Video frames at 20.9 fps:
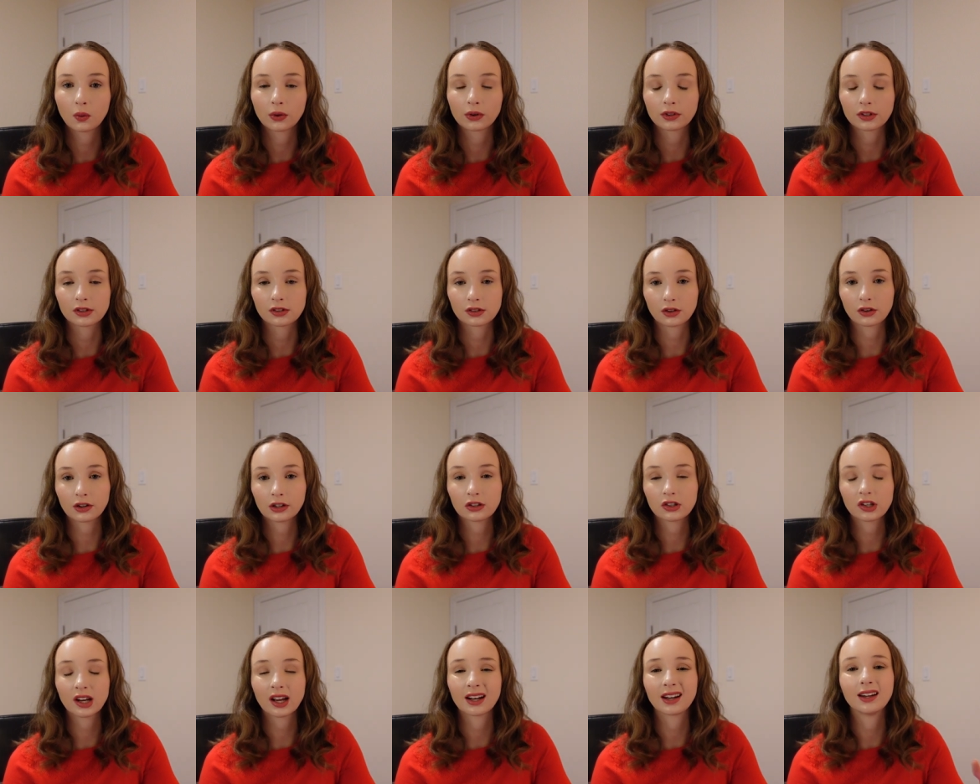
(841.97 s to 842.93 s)
or
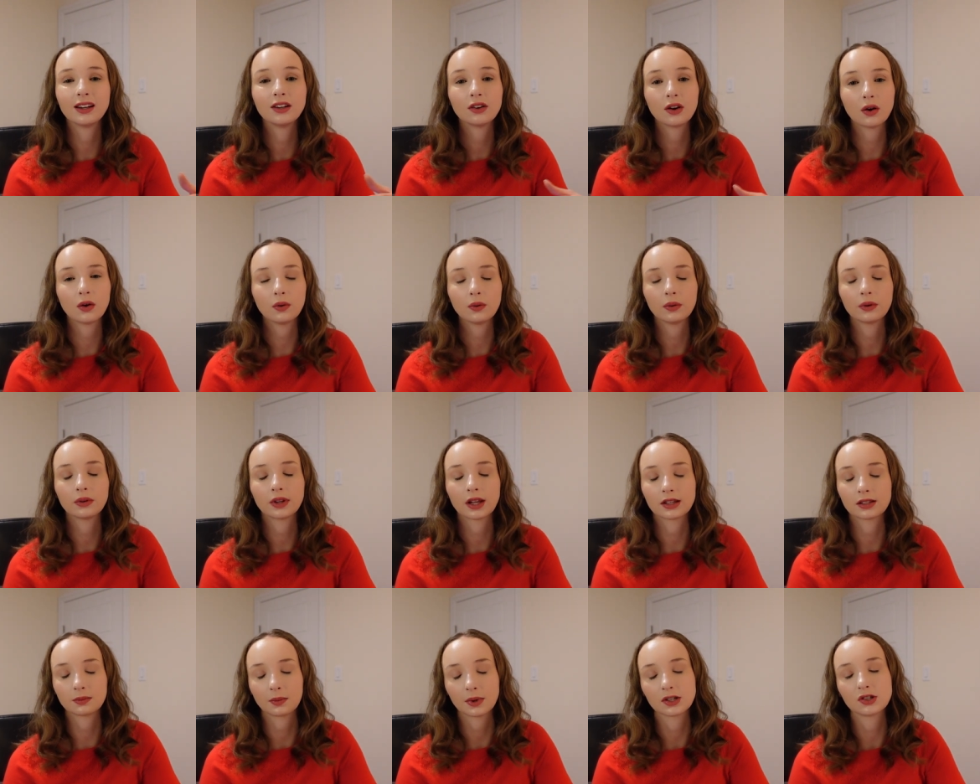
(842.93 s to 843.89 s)
discouraging, and I know
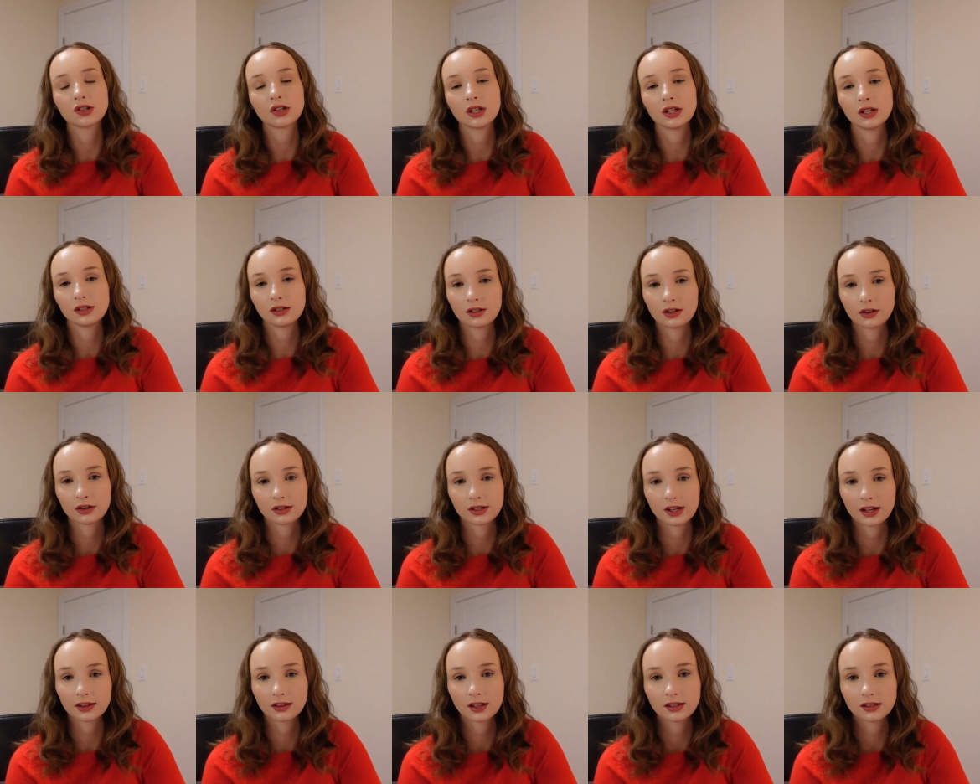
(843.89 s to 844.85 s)
that's much easier
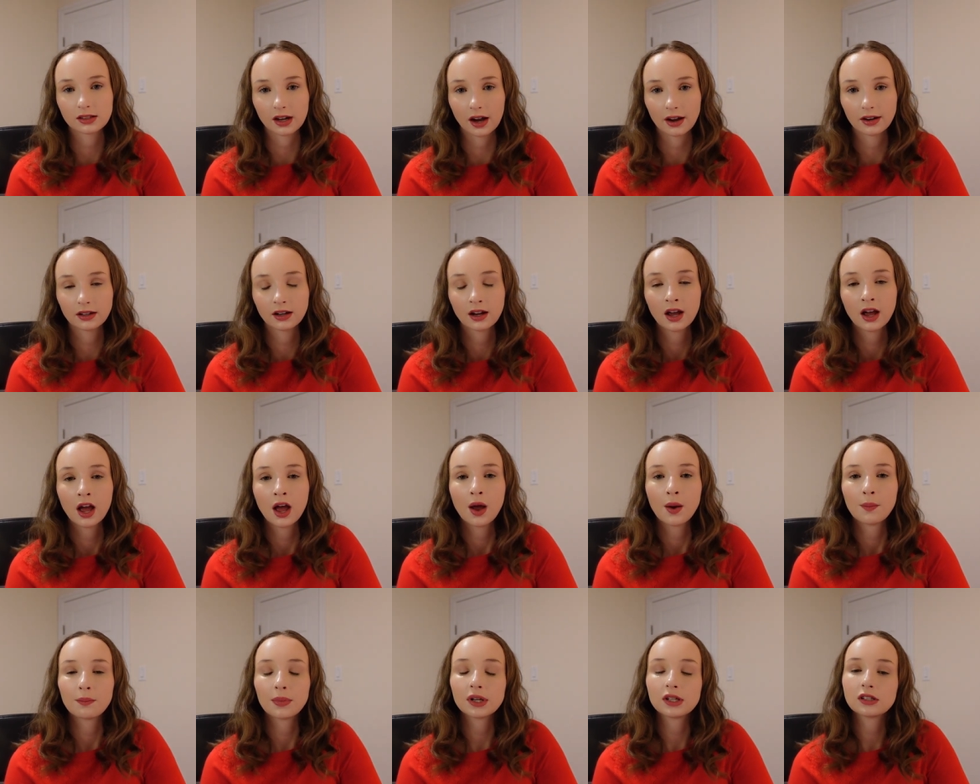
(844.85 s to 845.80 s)
said than done,
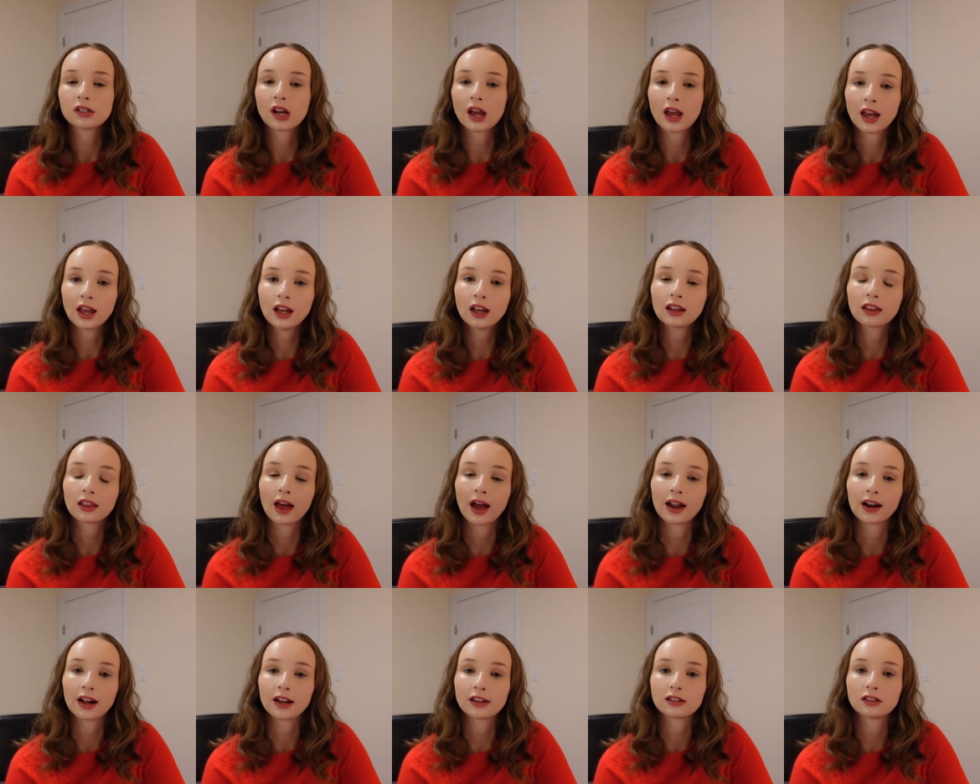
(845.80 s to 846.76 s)
but take
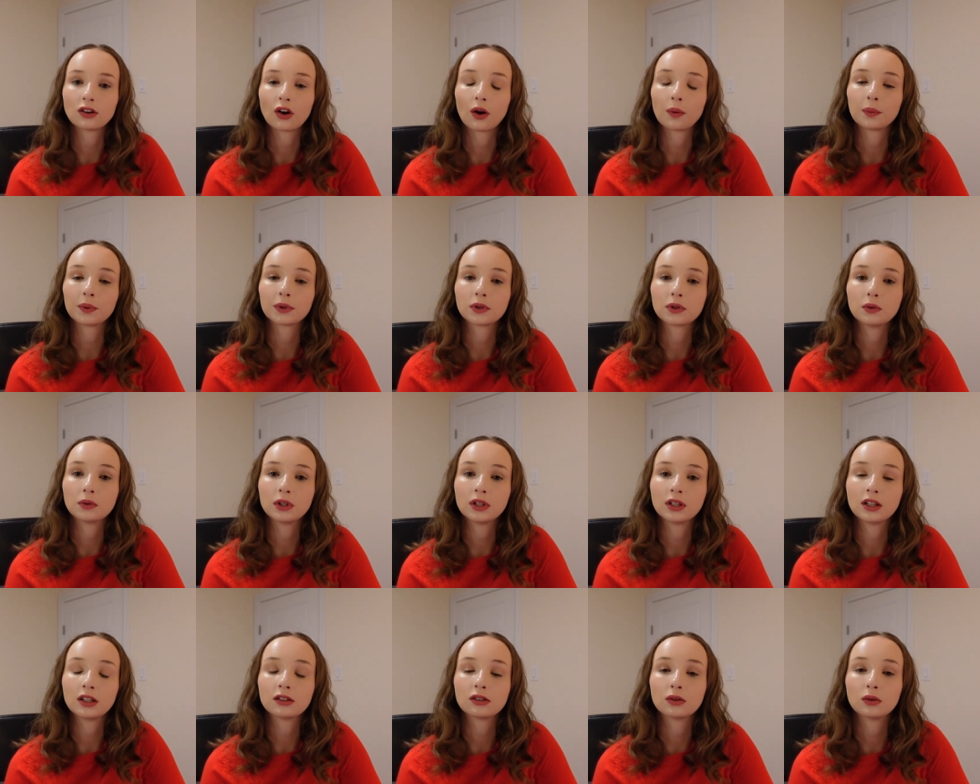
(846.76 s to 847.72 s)
that as an
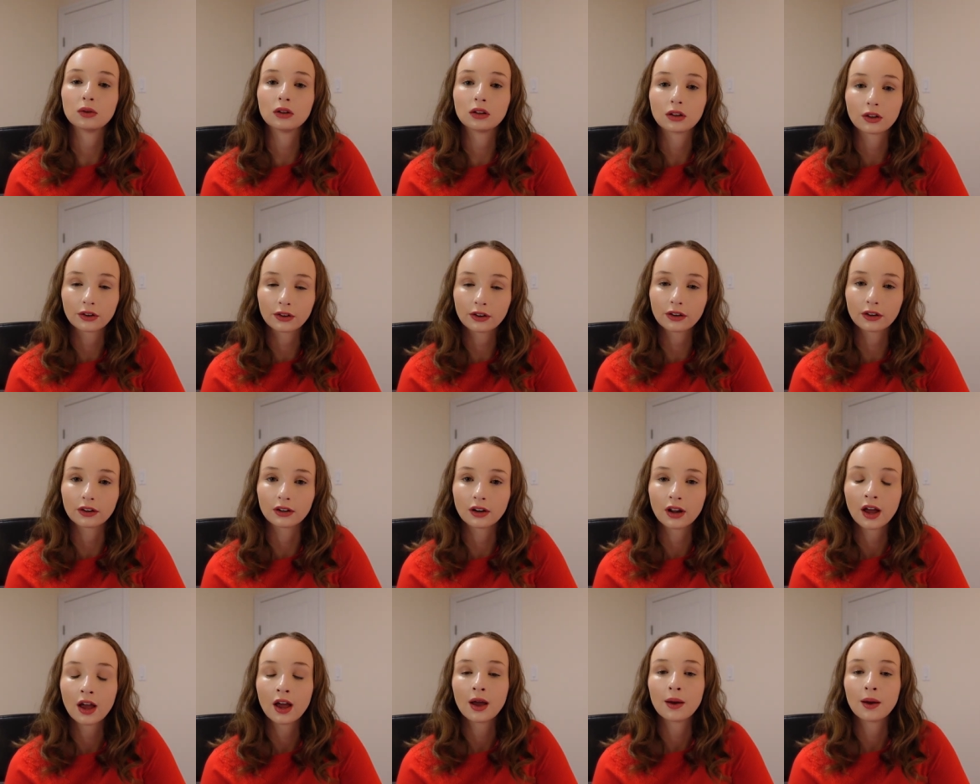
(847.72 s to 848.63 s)
opportunity to learn.